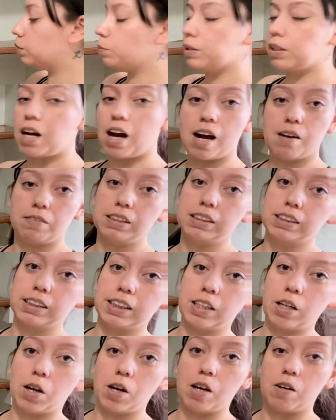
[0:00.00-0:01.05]
but
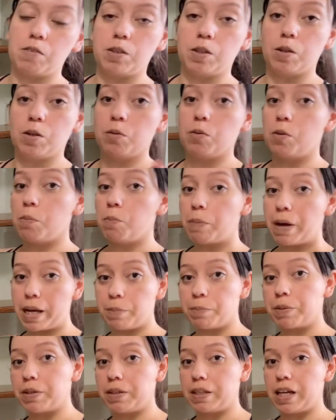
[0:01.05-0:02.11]
obviously of the
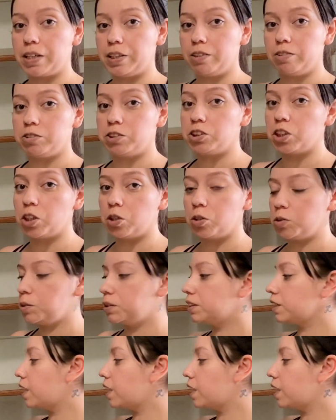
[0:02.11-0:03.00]
paper that you chose.